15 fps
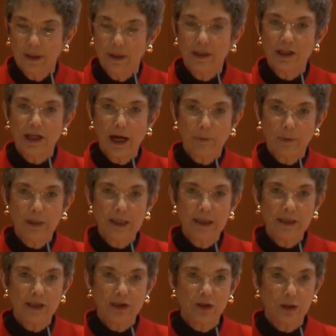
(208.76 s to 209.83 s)
the
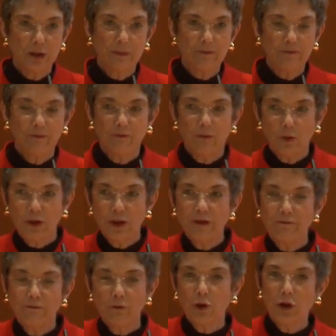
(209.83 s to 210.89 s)
Japanese term for the
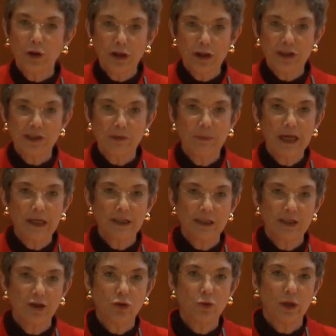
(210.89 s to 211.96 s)
foreigners made
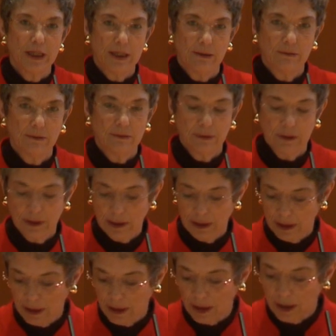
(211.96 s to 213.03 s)
us do it,
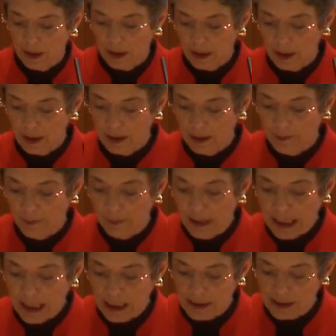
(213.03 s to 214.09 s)
uh,
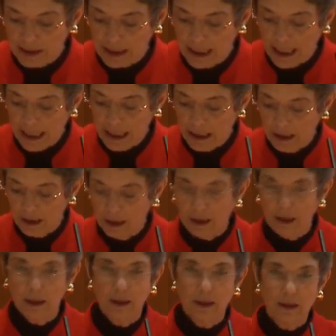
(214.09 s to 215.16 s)
made us
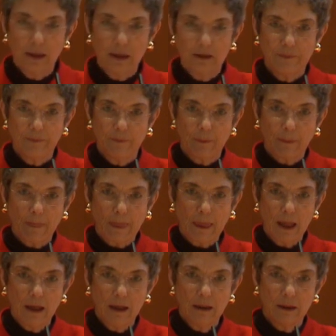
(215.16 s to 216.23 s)
take uh,
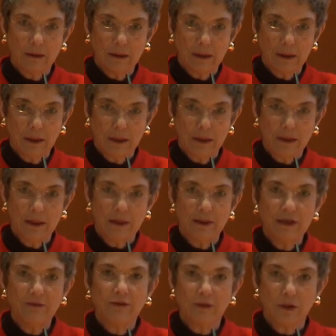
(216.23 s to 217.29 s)
uh, the
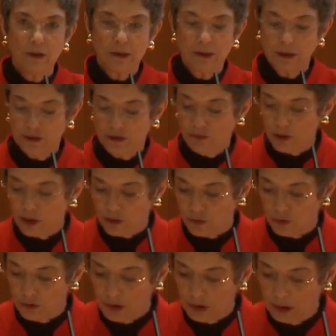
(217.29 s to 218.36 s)
difficult
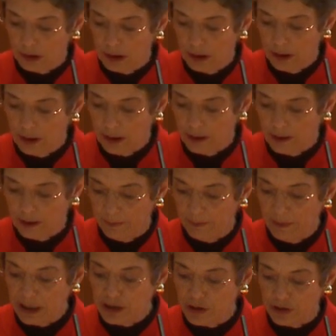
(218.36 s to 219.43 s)
structural uh,
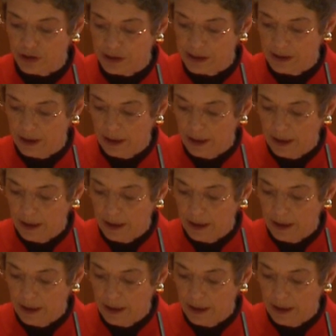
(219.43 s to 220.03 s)
measures